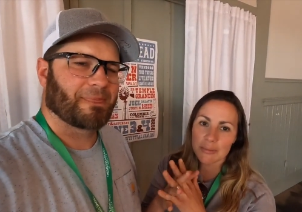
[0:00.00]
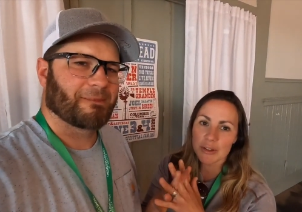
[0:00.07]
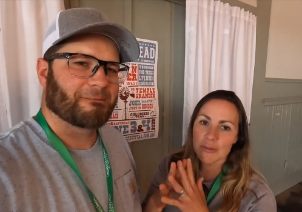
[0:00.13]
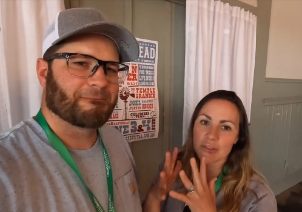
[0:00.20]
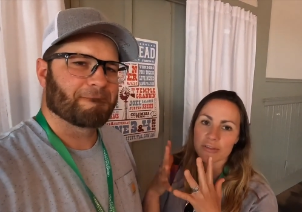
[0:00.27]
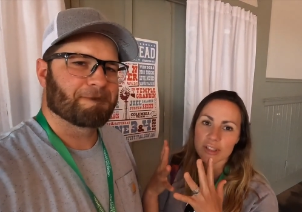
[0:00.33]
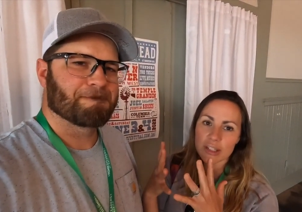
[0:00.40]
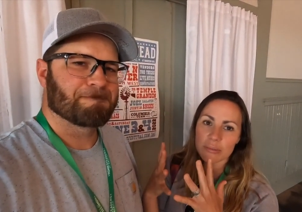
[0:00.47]
Speaker 1: I mean,
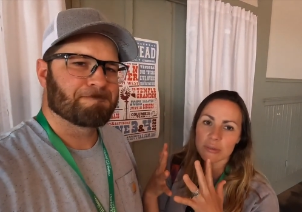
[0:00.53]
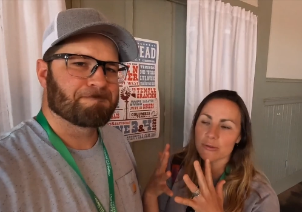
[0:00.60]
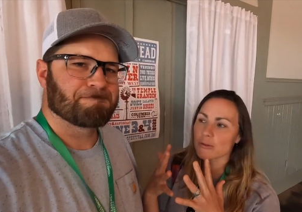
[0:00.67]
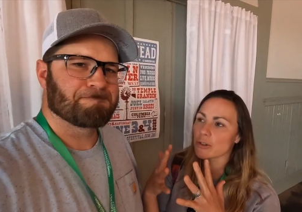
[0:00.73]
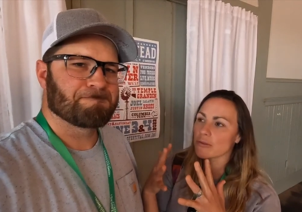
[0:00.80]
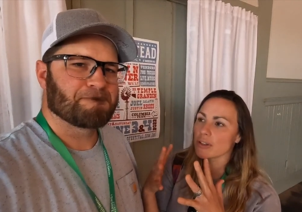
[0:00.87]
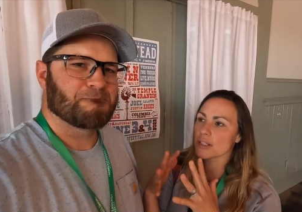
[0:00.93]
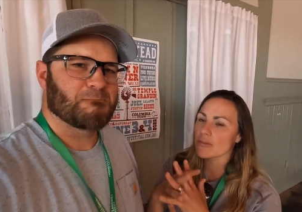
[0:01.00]
we've said it
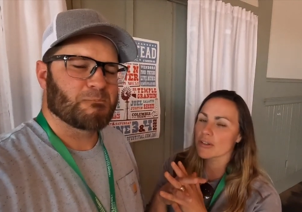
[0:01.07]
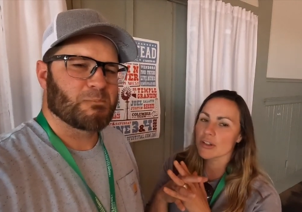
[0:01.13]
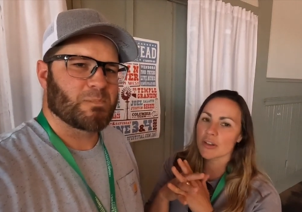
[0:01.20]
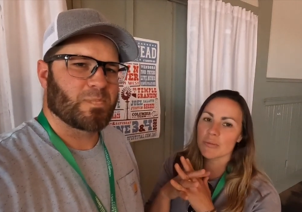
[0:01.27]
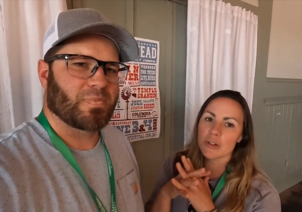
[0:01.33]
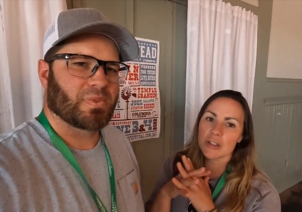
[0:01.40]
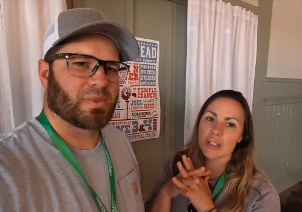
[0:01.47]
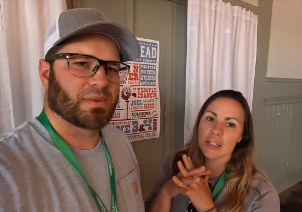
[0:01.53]
before, we love the
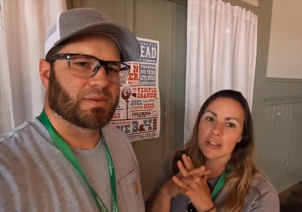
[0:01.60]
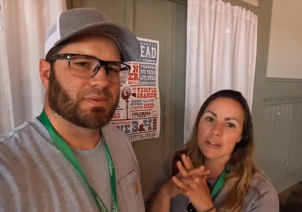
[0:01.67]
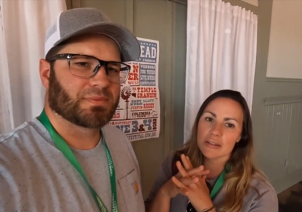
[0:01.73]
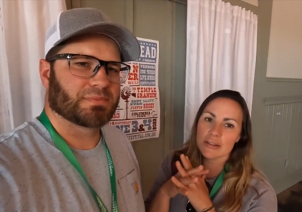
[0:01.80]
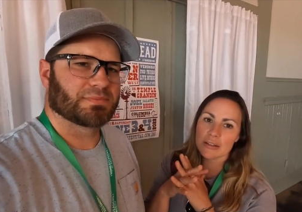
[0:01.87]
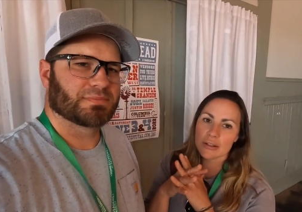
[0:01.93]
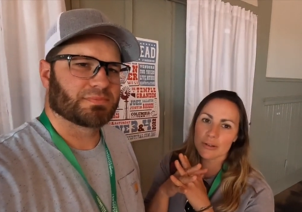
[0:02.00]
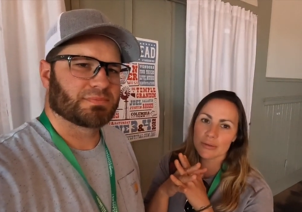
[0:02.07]
community,
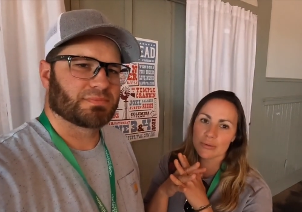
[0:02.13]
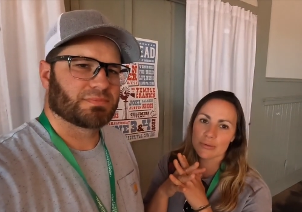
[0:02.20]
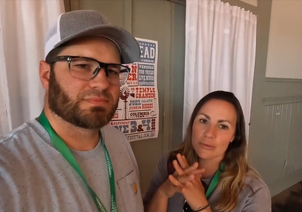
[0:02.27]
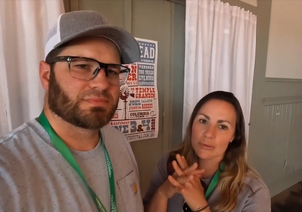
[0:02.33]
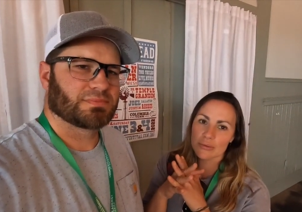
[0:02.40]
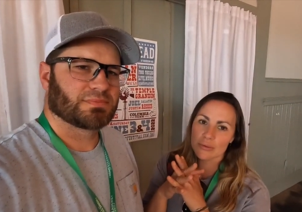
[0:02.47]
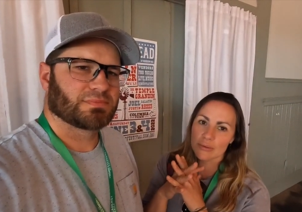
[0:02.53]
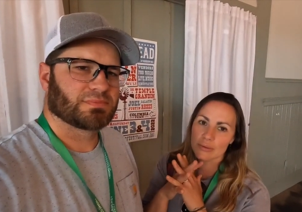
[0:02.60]

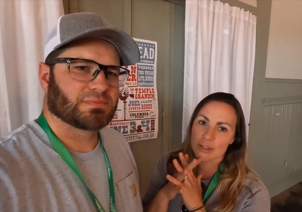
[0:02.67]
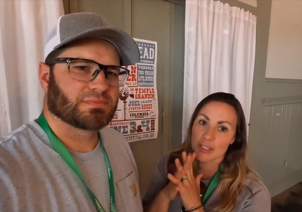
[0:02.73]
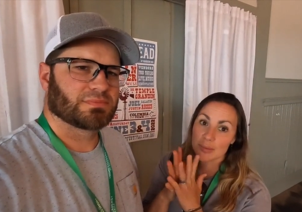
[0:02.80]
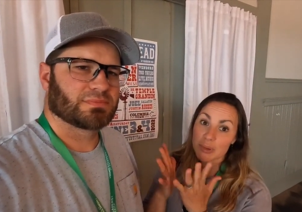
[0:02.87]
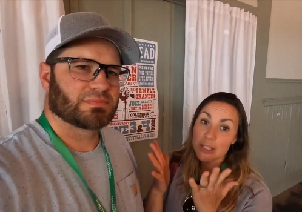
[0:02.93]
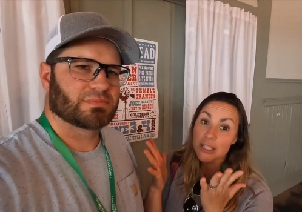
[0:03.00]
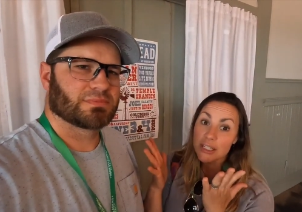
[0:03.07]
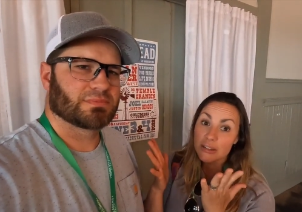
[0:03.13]
so it's
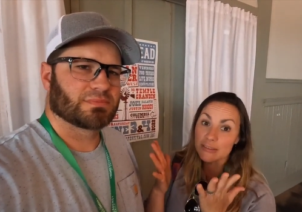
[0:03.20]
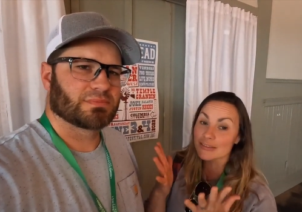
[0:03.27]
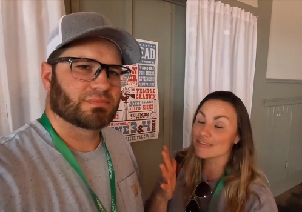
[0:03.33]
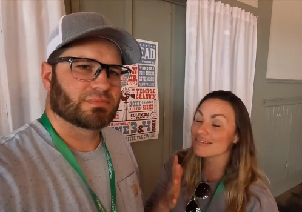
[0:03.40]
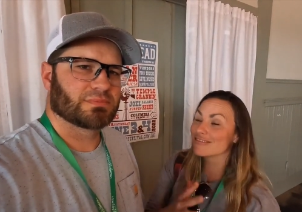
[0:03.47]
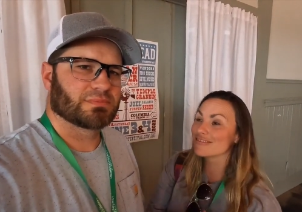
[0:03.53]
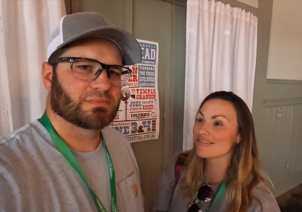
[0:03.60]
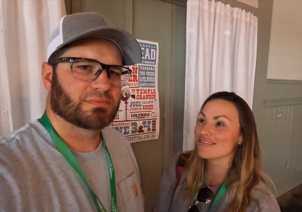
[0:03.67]
a big deal.
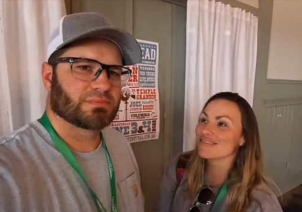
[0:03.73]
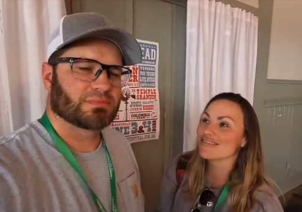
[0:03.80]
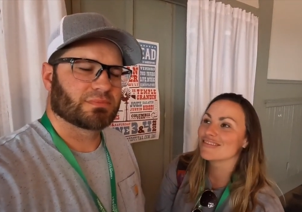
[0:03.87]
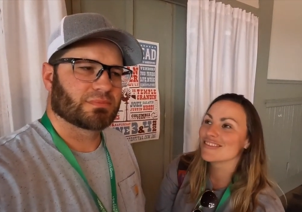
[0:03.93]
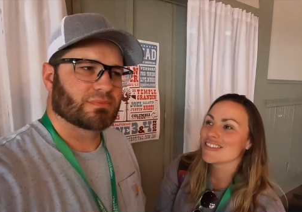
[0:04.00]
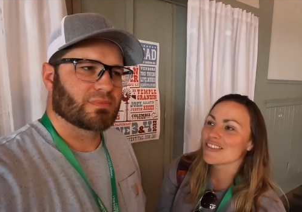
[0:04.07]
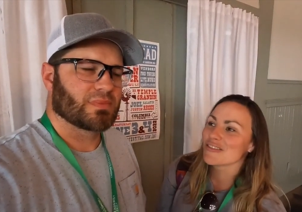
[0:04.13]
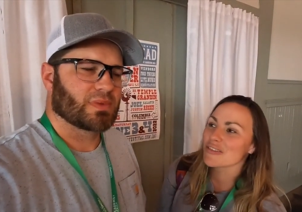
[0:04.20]

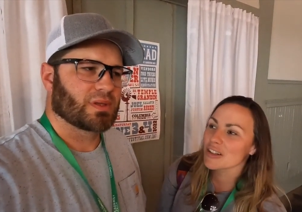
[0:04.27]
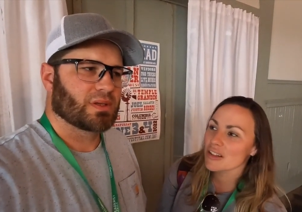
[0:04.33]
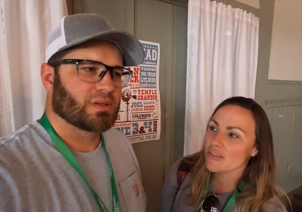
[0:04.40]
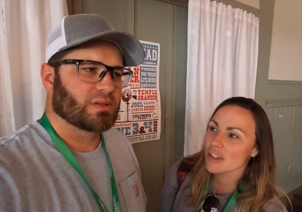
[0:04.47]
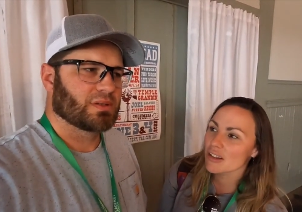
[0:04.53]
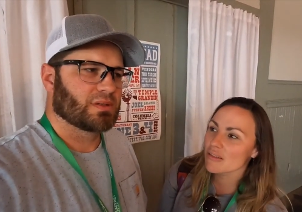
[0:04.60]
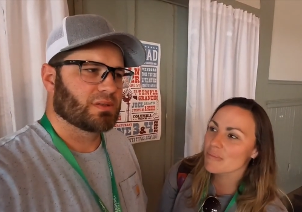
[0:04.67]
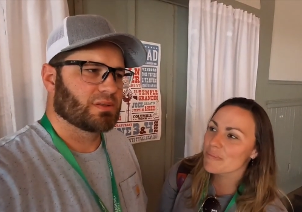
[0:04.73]
We love
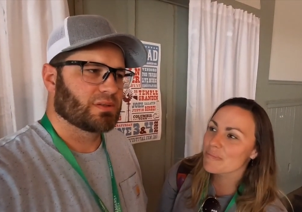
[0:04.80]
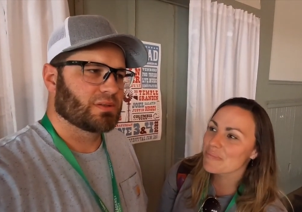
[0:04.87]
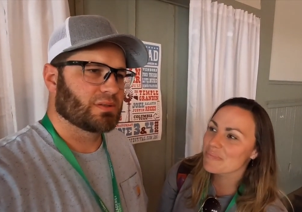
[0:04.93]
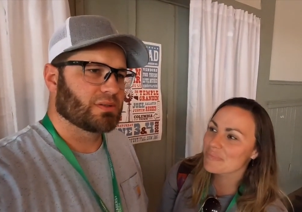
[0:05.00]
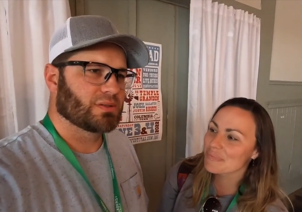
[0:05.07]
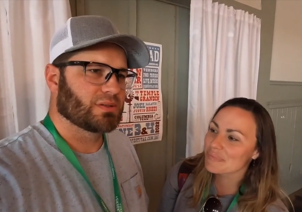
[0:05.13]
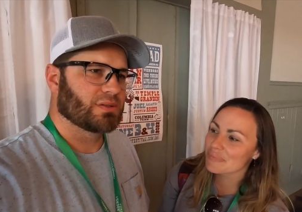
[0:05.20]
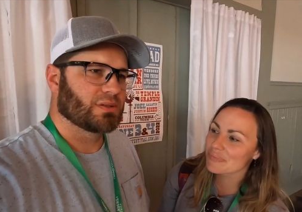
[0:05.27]
it.
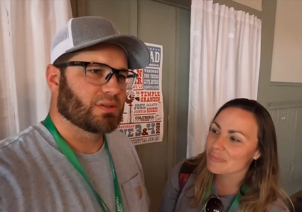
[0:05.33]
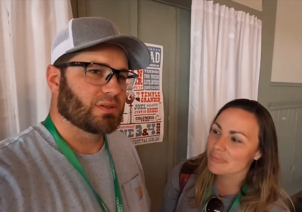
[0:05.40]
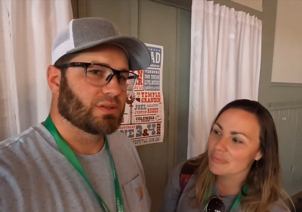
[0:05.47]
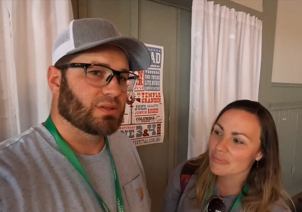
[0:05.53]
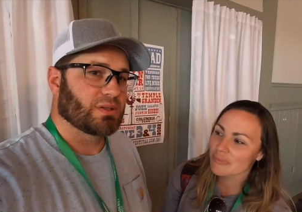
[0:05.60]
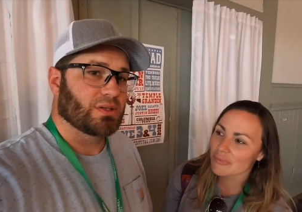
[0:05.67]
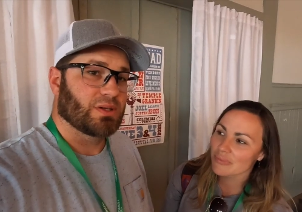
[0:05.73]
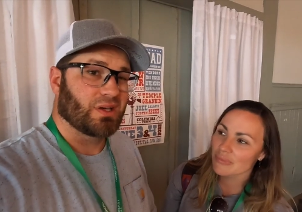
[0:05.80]

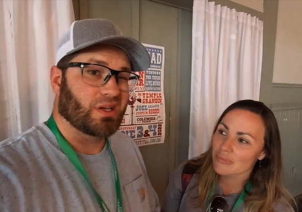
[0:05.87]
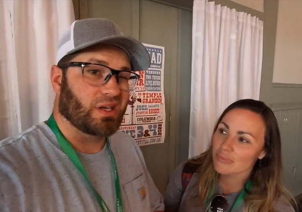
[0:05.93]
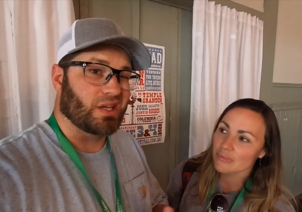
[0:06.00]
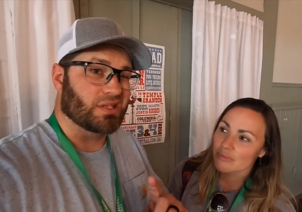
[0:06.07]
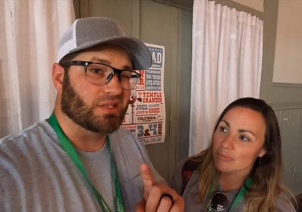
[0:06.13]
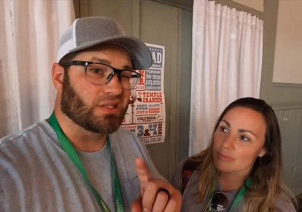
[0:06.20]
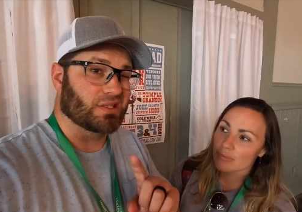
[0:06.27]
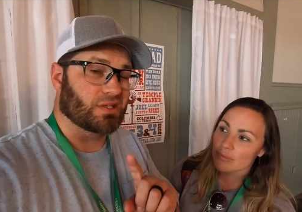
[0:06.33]
I
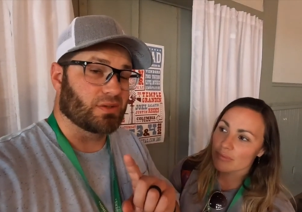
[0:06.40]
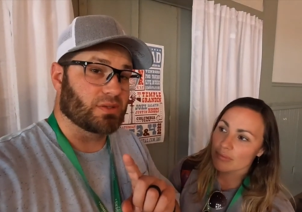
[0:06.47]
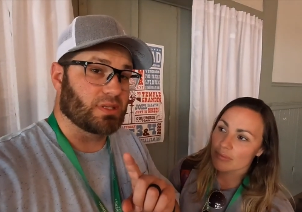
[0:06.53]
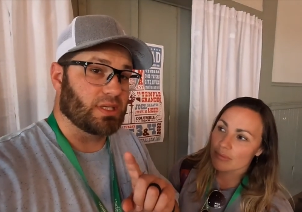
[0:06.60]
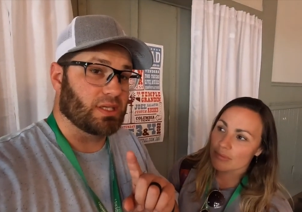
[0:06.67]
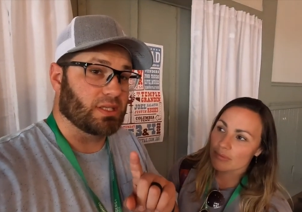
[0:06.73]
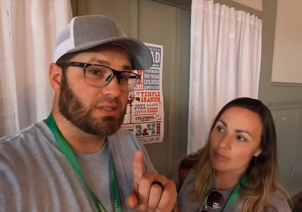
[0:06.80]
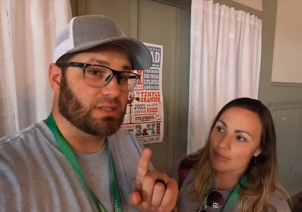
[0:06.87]
Speaker 2: guess let's go
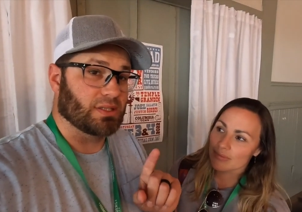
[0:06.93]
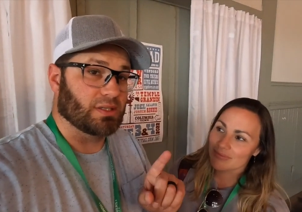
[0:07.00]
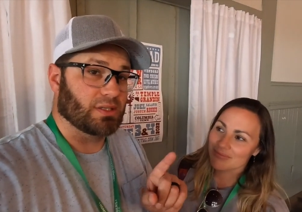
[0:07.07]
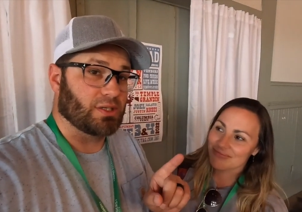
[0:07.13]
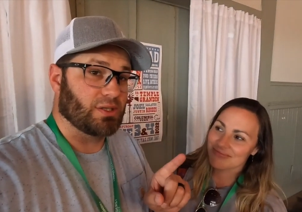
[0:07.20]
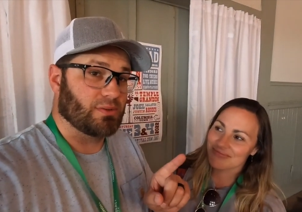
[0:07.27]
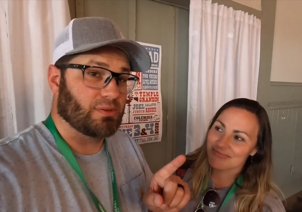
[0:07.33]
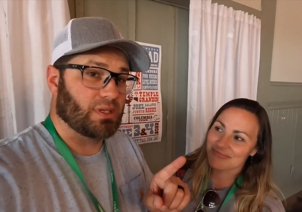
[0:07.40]
sneak into the
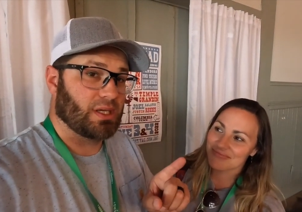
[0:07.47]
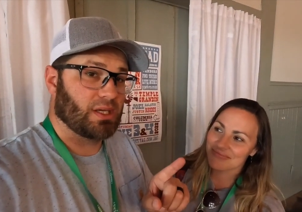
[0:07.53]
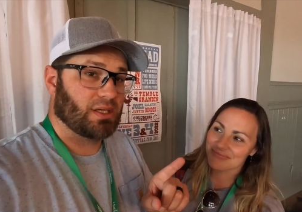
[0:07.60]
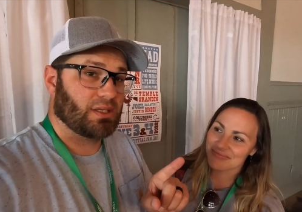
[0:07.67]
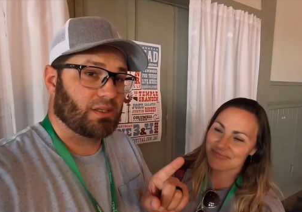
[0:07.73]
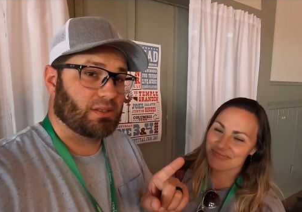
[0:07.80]
Q and A.